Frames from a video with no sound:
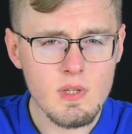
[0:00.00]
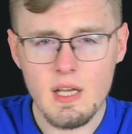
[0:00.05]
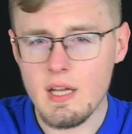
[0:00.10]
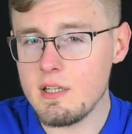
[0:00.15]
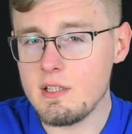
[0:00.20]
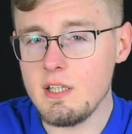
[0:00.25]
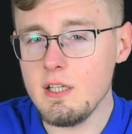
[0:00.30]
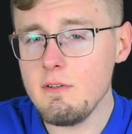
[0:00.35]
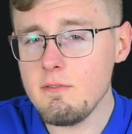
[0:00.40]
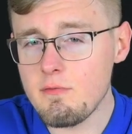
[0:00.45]

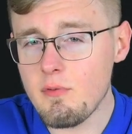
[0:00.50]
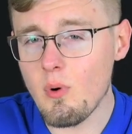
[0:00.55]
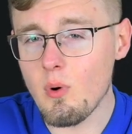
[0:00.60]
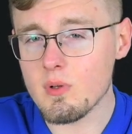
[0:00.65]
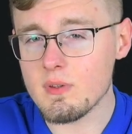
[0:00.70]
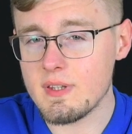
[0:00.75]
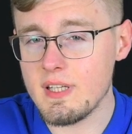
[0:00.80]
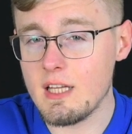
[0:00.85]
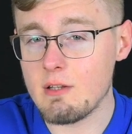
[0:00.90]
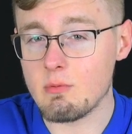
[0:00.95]
A
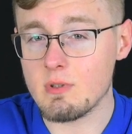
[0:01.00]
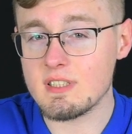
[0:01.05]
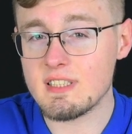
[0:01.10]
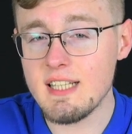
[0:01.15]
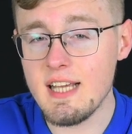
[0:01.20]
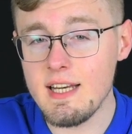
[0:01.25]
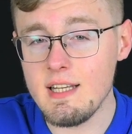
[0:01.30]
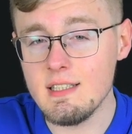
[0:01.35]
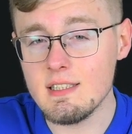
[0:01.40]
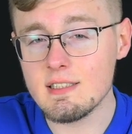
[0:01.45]
default network
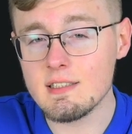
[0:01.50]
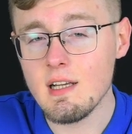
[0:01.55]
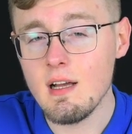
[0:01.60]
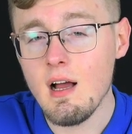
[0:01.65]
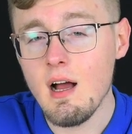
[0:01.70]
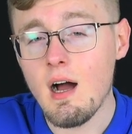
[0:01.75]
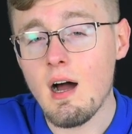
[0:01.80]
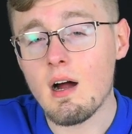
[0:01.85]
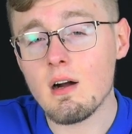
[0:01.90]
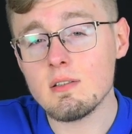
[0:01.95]
settings
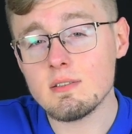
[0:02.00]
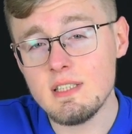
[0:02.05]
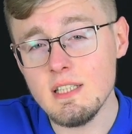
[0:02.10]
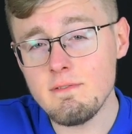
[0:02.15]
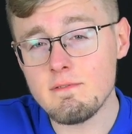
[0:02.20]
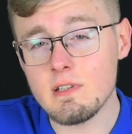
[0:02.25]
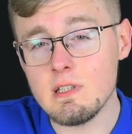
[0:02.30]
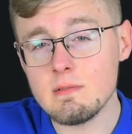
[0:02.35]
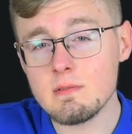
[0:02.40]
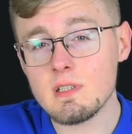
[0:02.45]
are
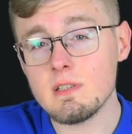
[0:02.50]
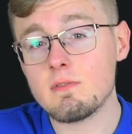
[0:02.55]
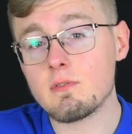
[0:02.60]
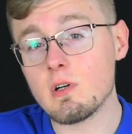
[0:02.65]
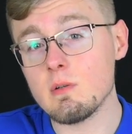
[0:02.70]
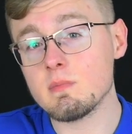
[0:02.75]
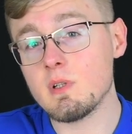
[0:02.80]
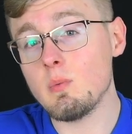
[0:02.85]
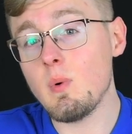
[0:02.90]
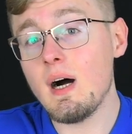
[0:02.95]
different
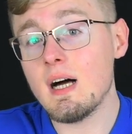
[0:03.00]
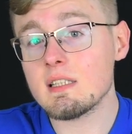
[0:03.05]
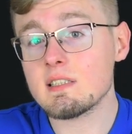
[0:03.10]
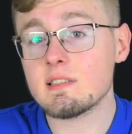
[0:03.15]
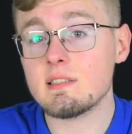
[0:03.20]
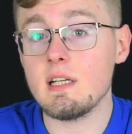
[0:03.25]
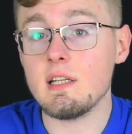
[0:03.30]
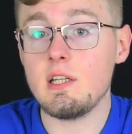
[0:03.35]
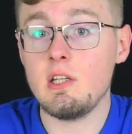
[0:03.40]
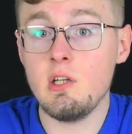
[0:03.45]
from the
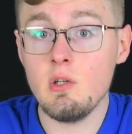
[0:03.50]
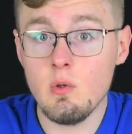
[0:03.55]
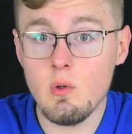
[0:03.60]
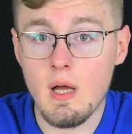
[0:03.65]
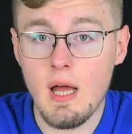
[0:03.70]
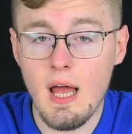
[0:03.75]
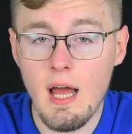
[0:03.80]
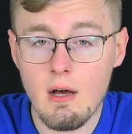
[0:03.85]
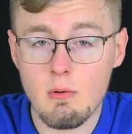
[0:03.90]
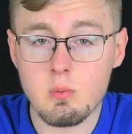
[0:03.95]
ones that you
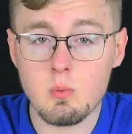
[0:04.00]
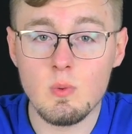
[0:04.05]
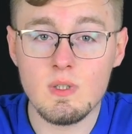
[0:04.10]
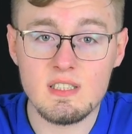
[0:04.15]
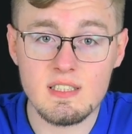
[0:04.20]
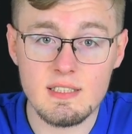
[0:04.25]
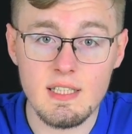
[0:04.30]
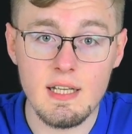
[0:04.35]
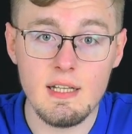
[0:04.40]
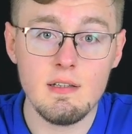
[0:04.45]
have
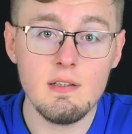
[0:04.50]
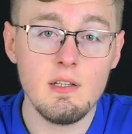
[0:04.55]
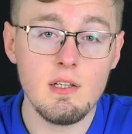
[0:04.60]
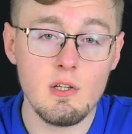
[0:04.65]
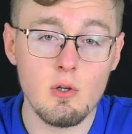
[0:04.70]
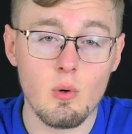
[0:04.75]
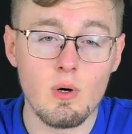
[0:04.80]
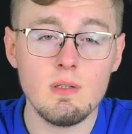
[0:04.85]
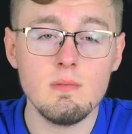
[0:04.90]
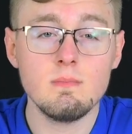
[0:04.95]
within
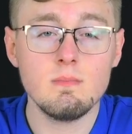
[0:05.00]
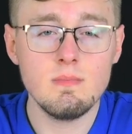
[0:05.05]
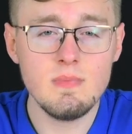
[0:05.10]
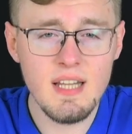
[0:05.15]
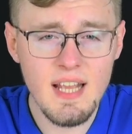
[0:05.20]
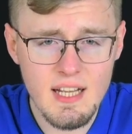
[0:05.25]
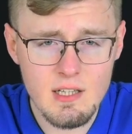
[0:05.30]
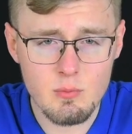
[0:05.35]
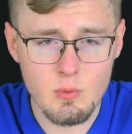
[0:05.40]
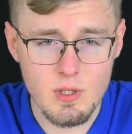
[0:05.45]
your
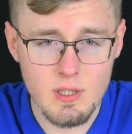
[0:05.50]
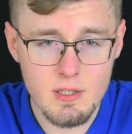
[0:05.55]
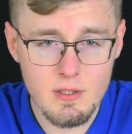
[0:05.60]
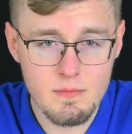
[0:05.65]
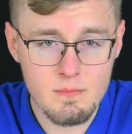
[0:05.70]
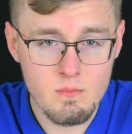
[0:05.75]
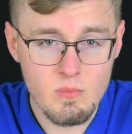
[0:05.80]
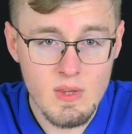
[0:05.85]
network.